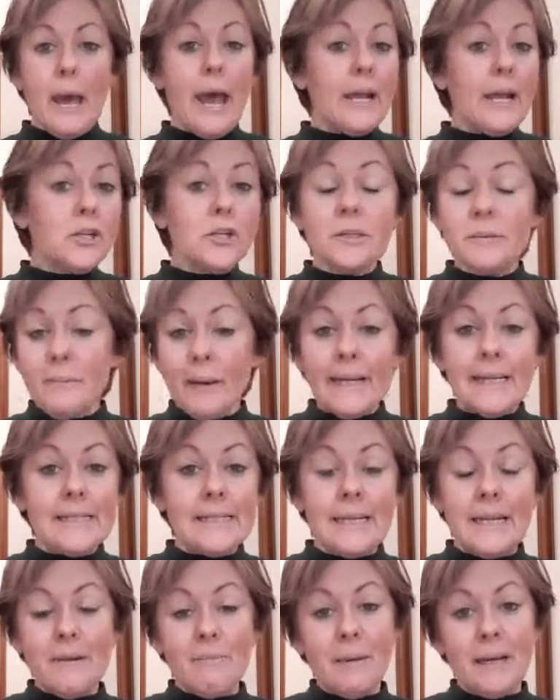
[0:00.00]
And just
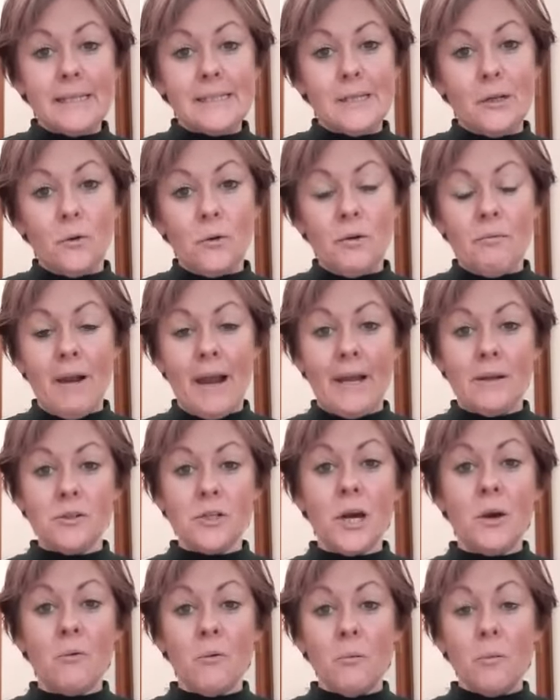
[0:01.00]
basically mix it all
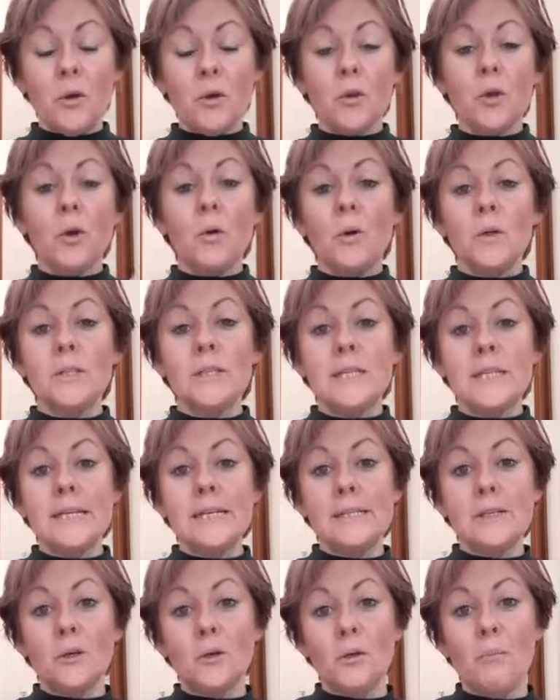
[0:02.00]
around. I will put the
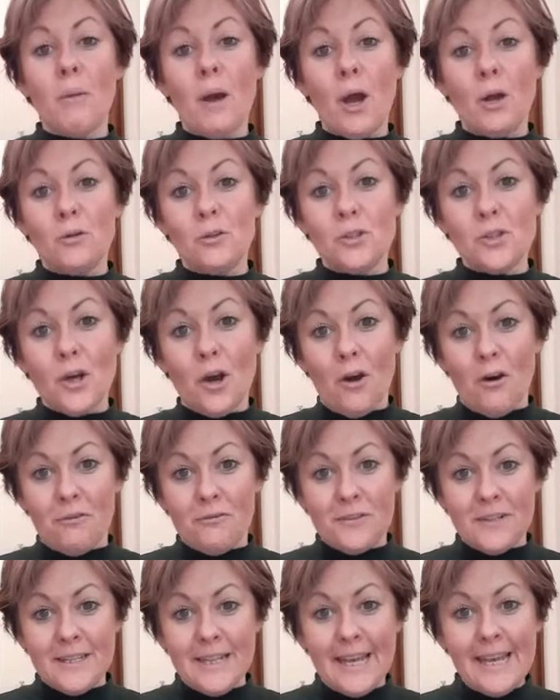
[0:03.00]
quantities on the post
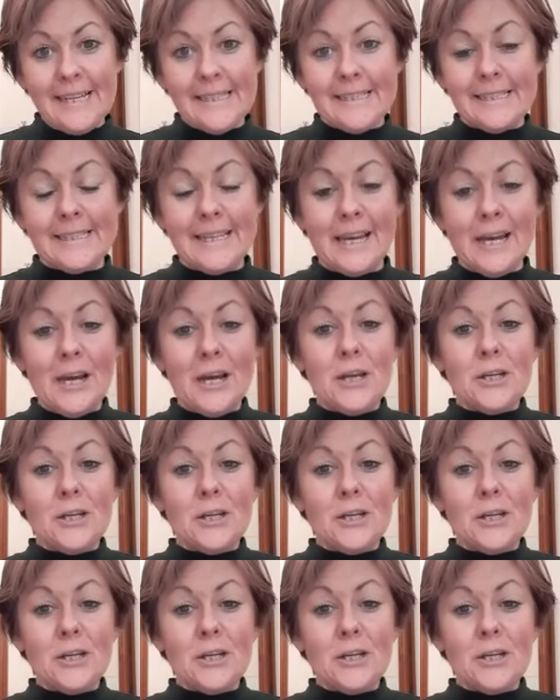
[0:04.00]
after this